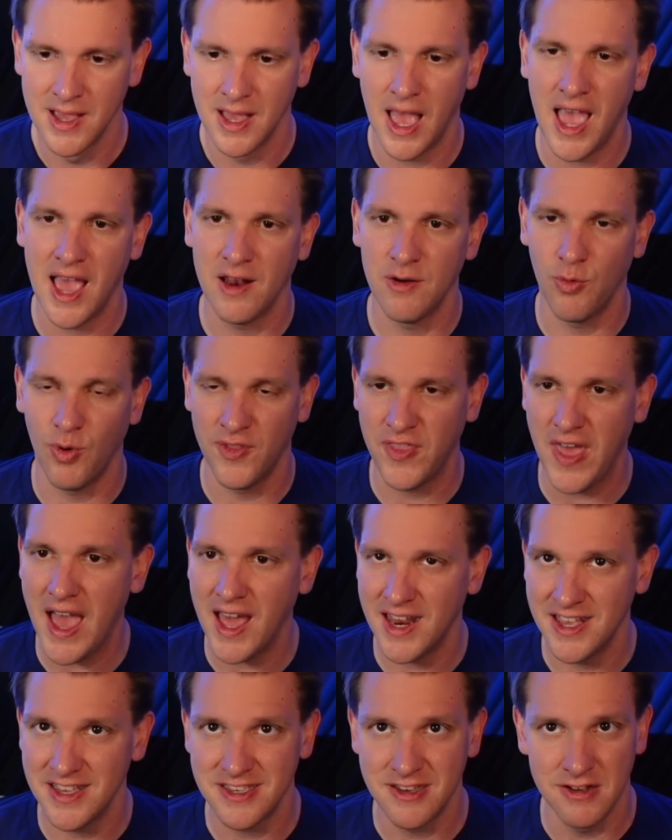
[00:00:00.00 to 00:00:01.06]
And what
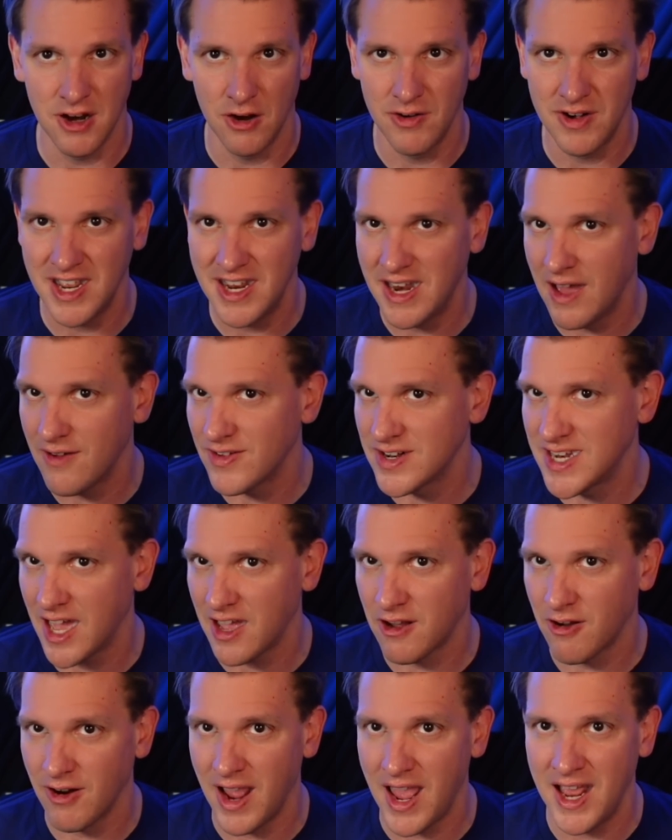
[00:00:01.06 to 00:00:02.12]
that is, you don't need to have a
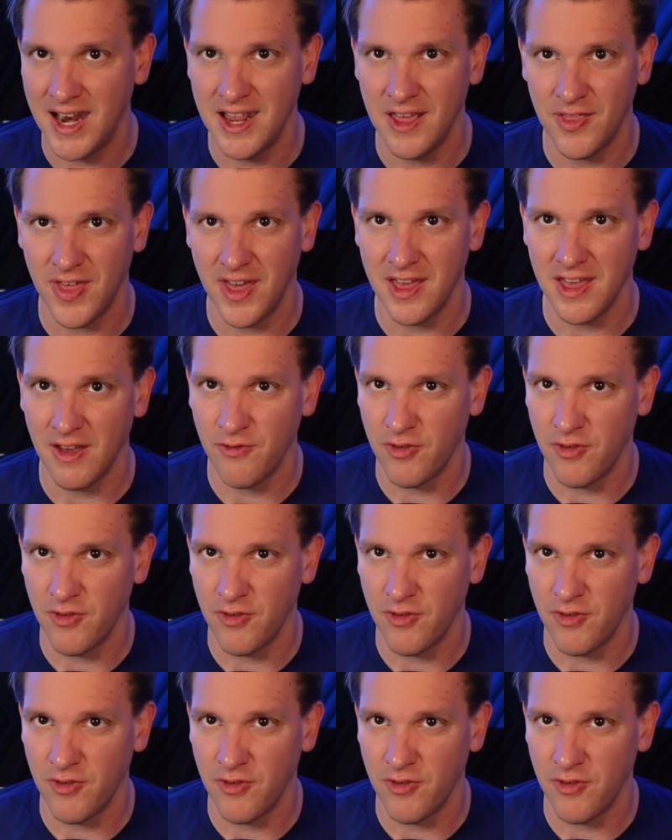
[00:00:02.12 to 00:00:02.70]
deck or anything.